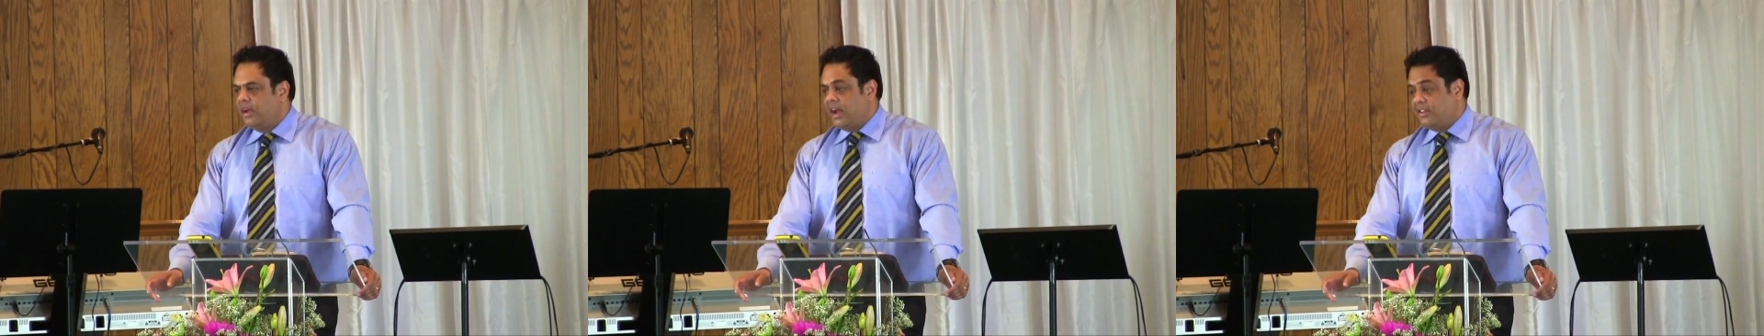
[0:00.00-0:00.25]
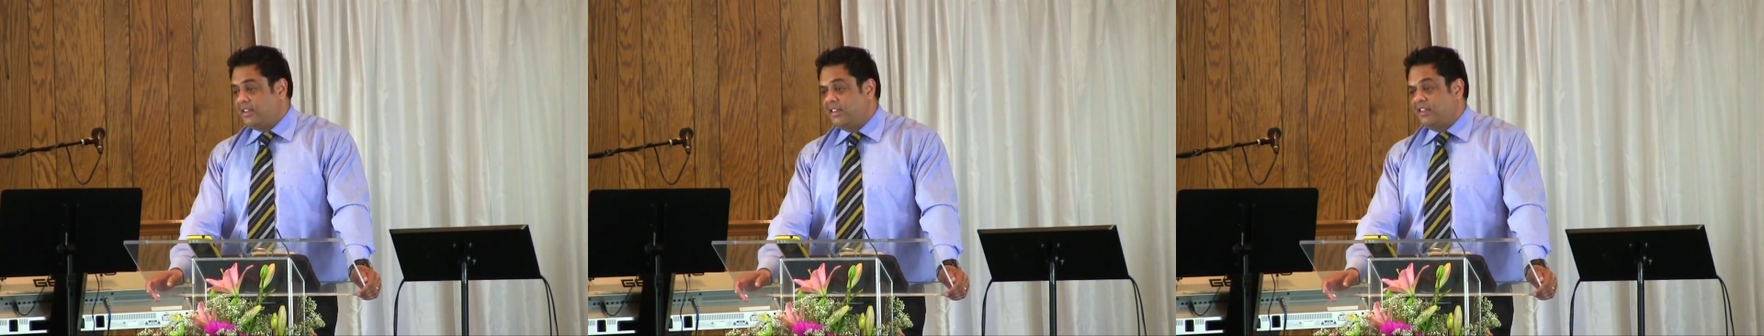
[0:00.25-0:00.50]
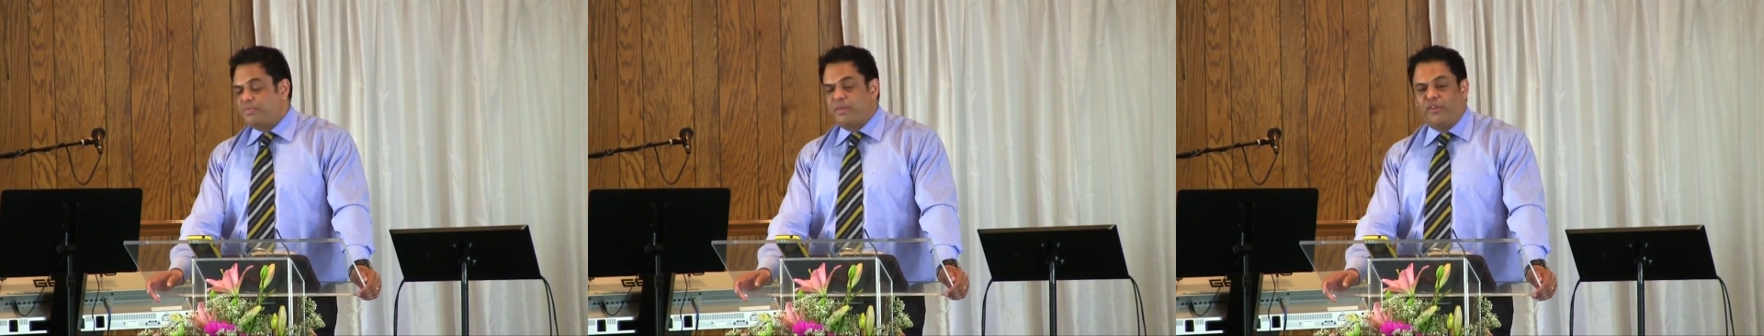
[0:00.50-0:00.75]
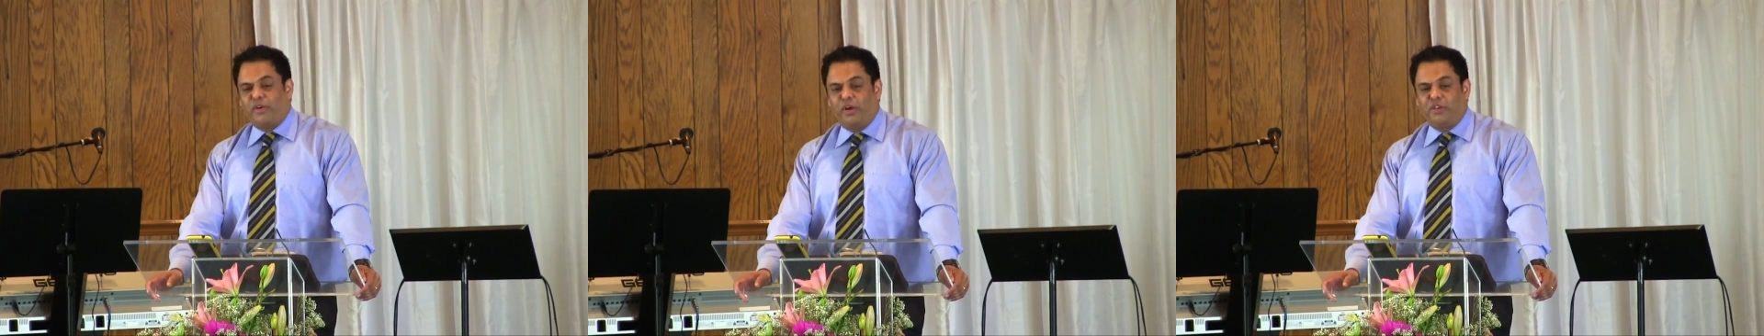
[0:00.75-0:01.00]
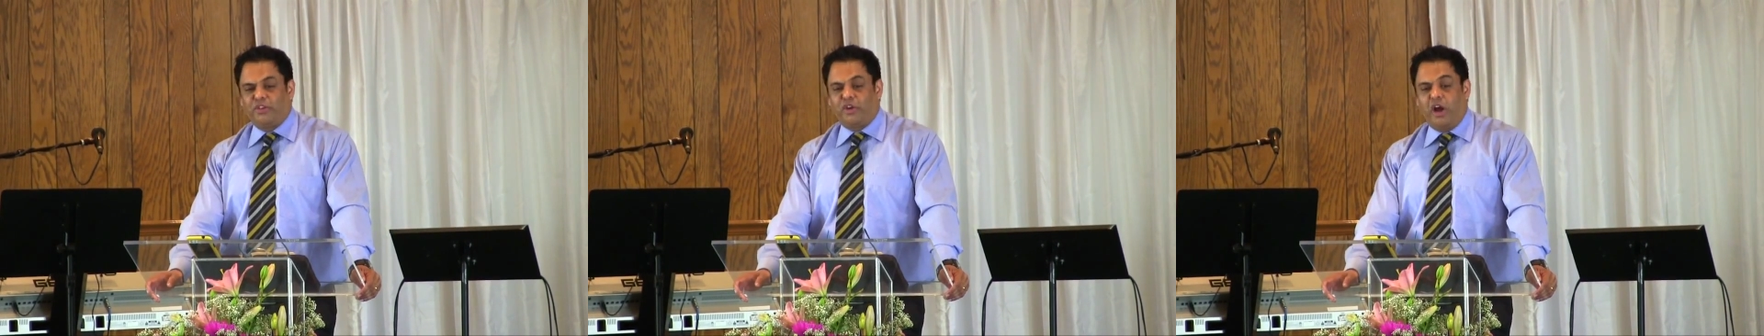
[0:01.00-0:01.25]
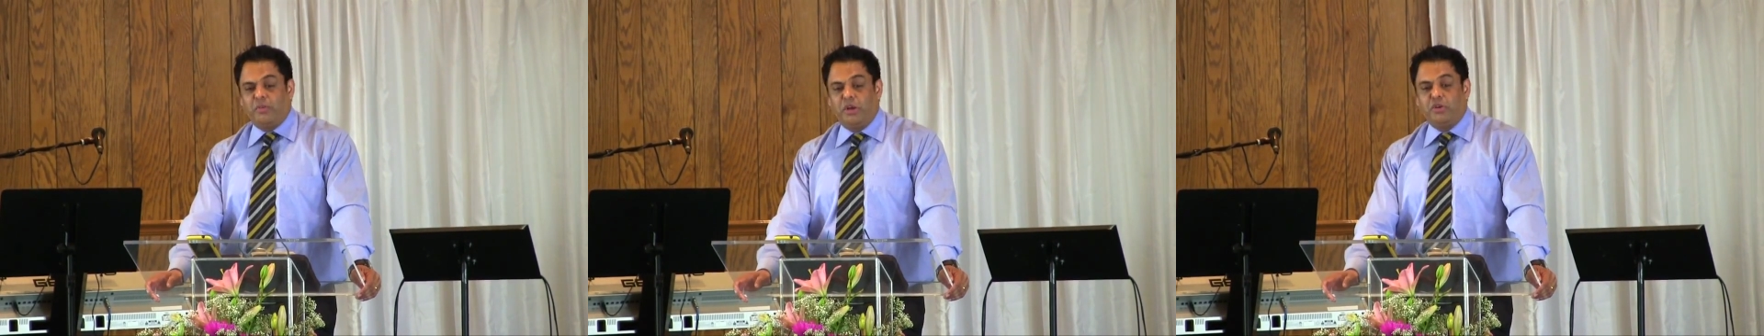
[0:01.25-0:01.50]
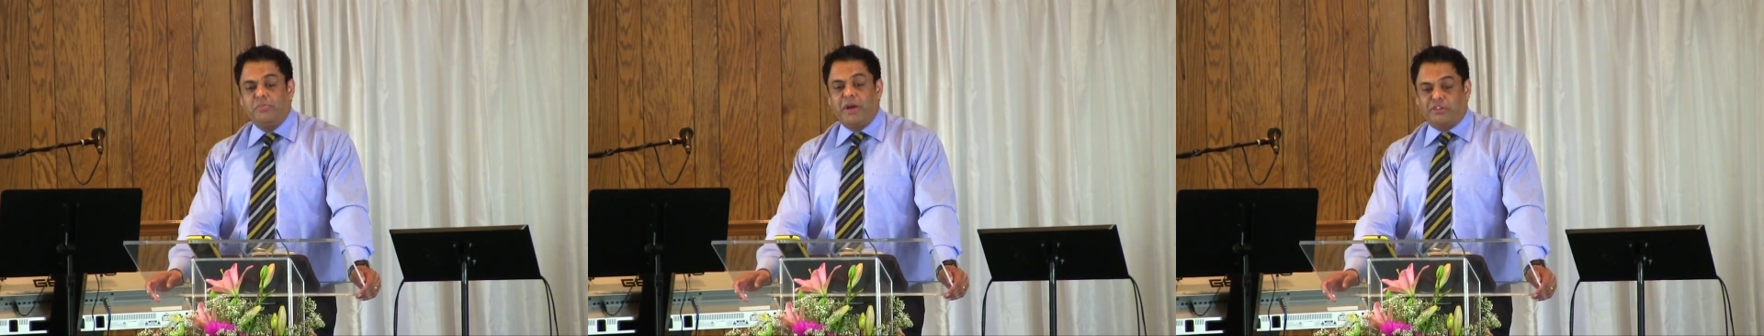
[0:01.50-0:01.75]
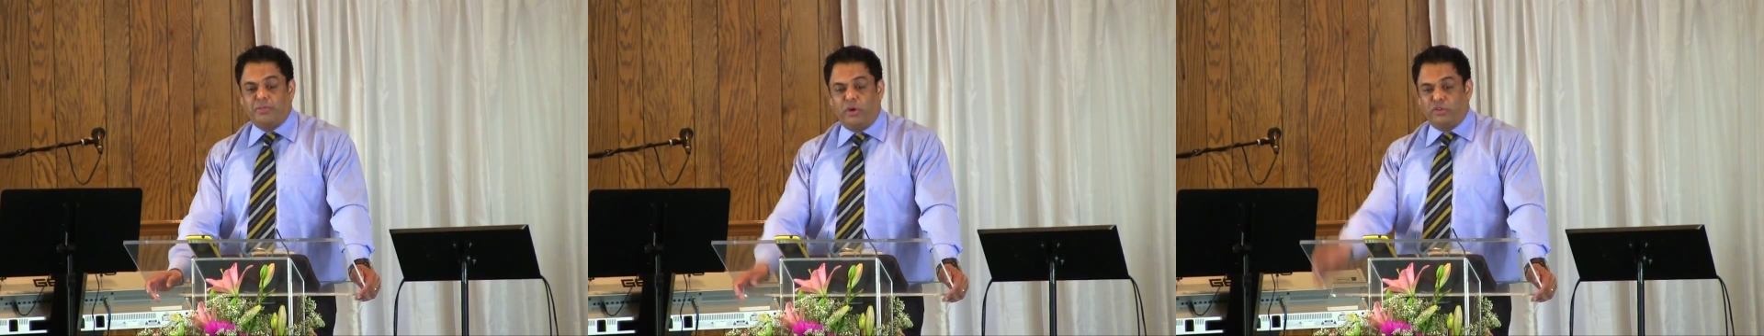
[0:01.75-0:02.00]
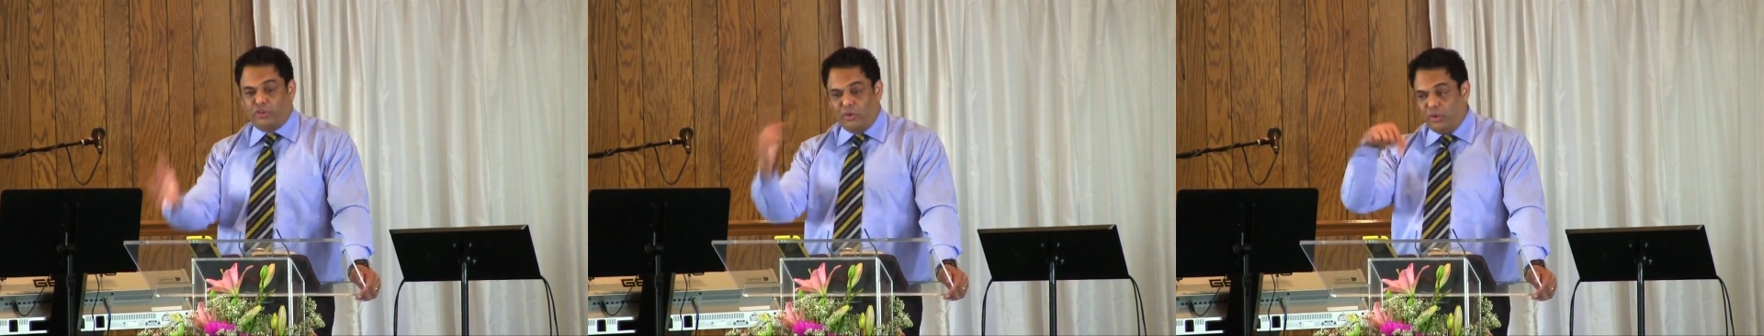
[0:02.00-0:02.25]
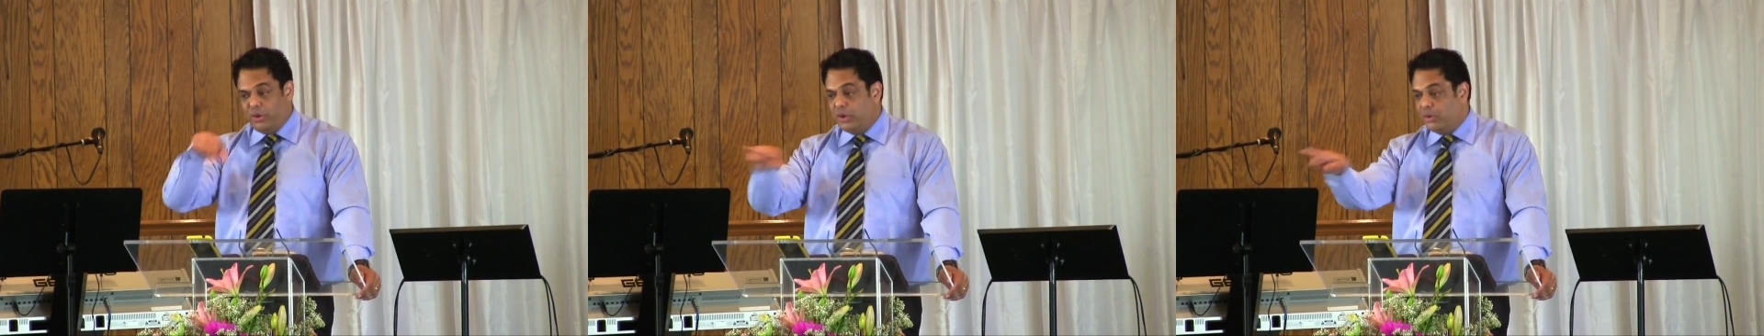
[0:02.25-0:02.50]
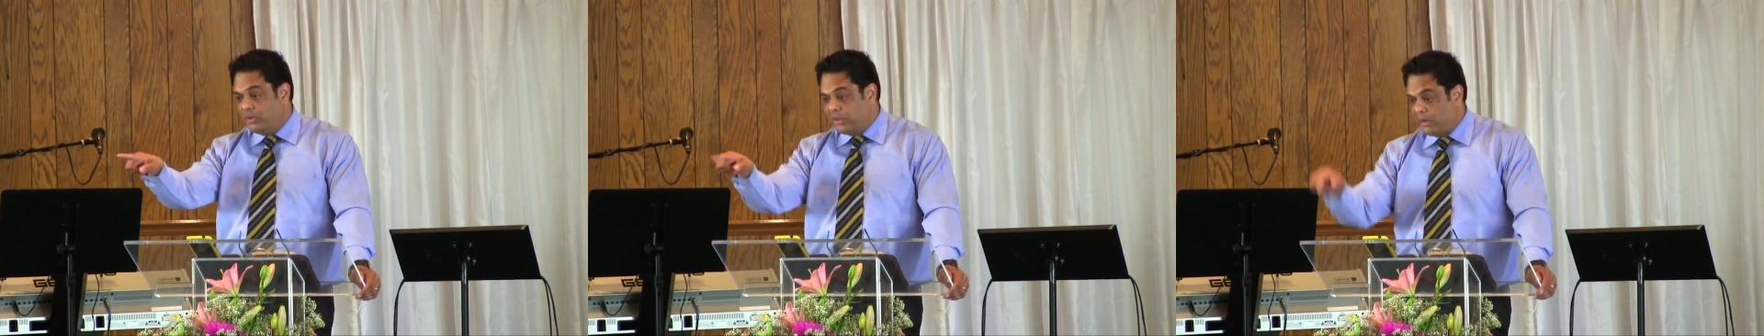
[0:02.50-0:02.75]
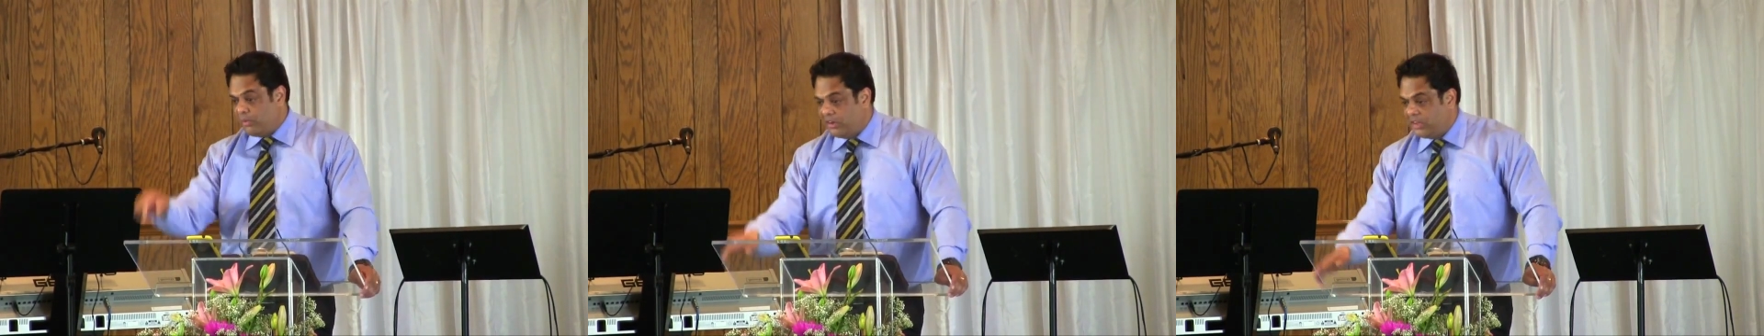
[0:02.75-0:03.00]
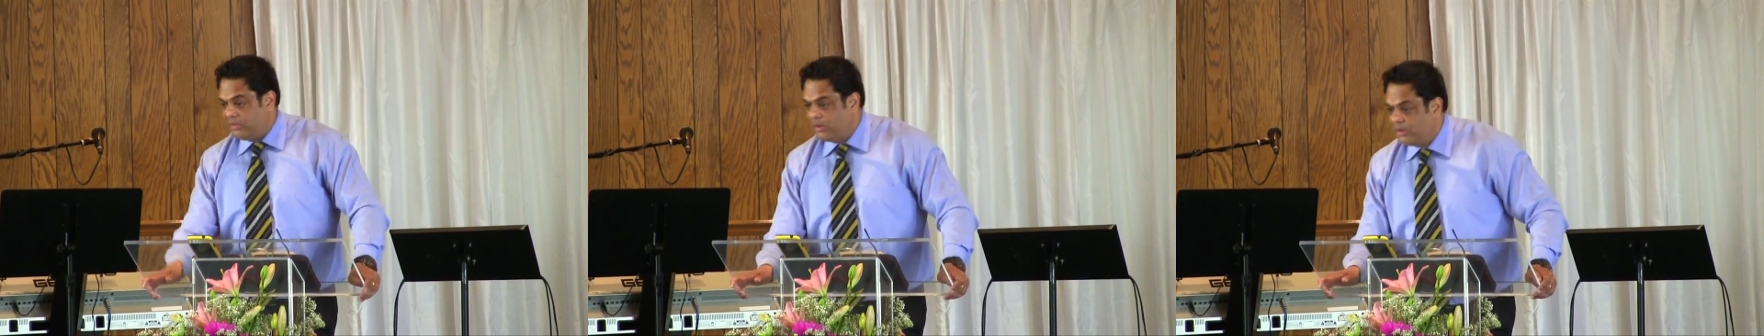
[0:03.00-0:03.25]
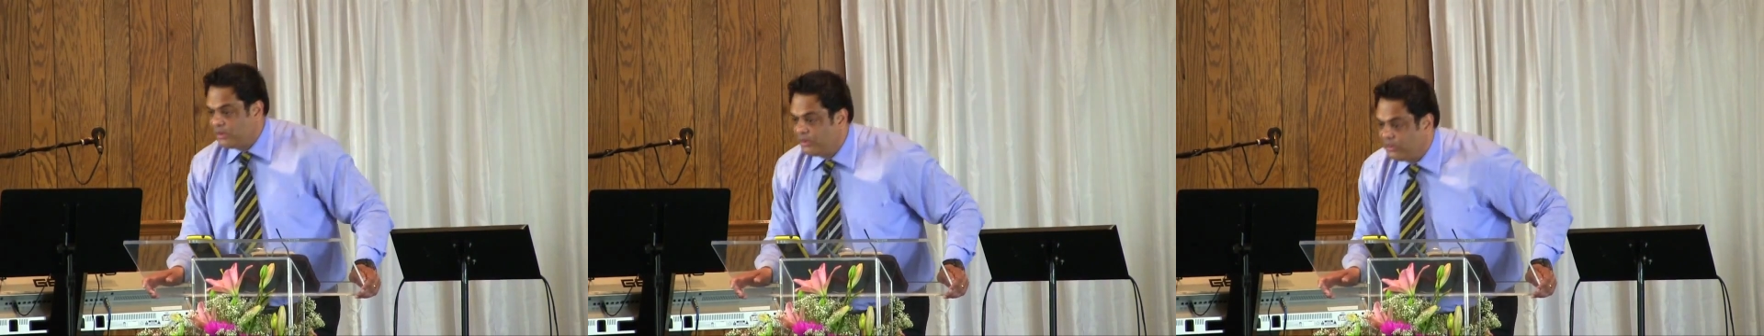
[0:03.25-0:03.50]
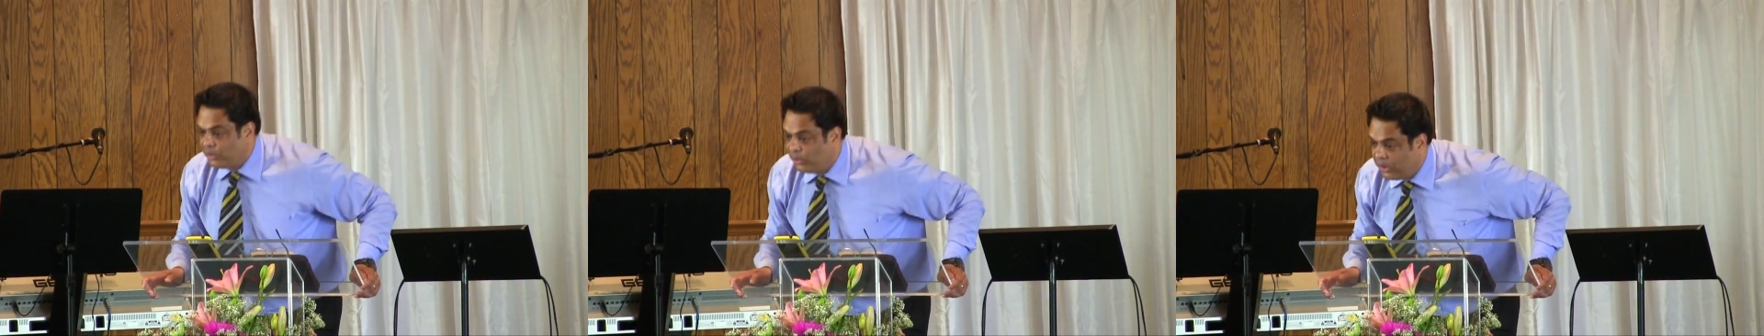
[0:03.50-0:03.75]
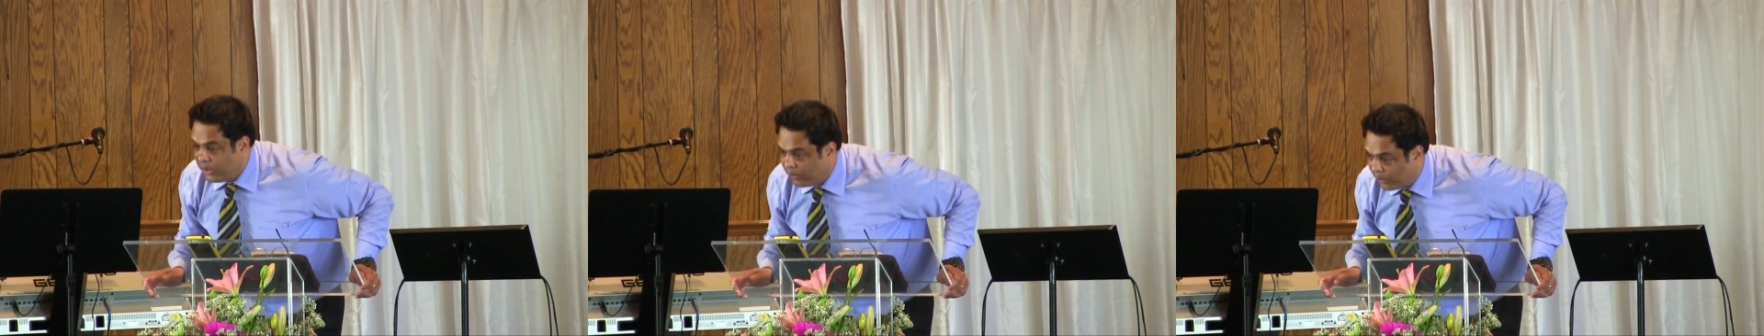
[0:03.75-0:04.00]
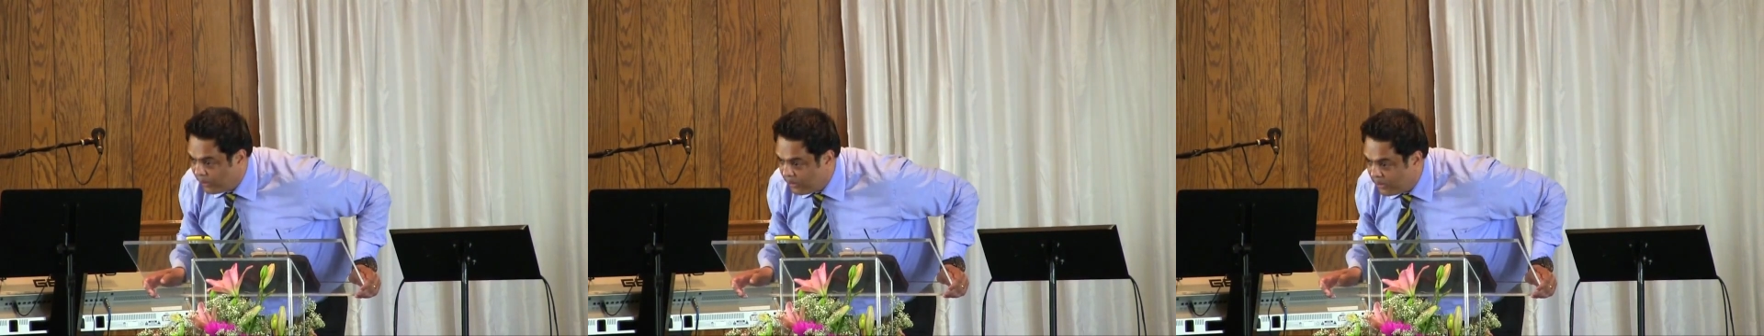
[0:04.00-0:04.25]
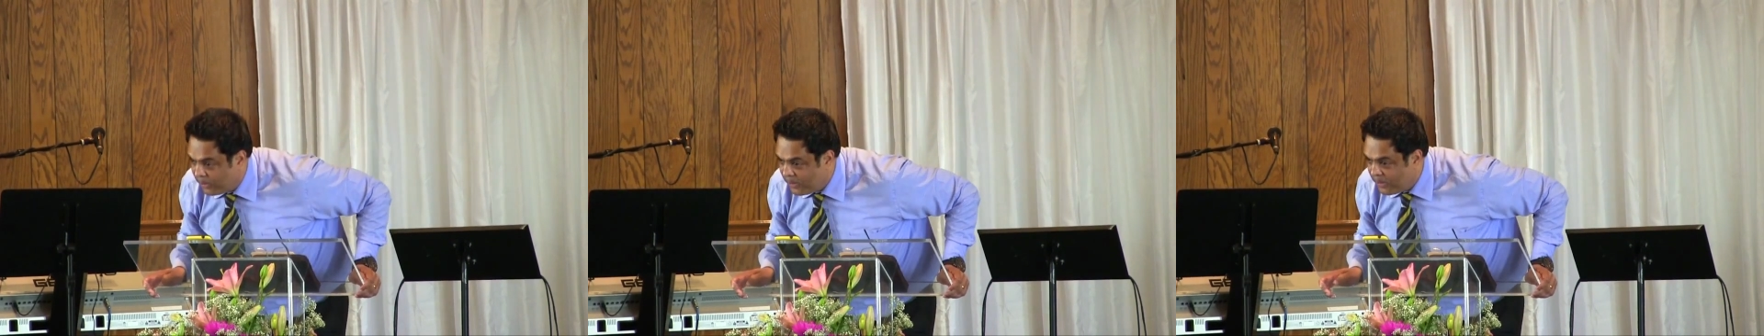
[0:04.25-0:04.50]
And I said this before also, God will do much more through you than what he will do to you.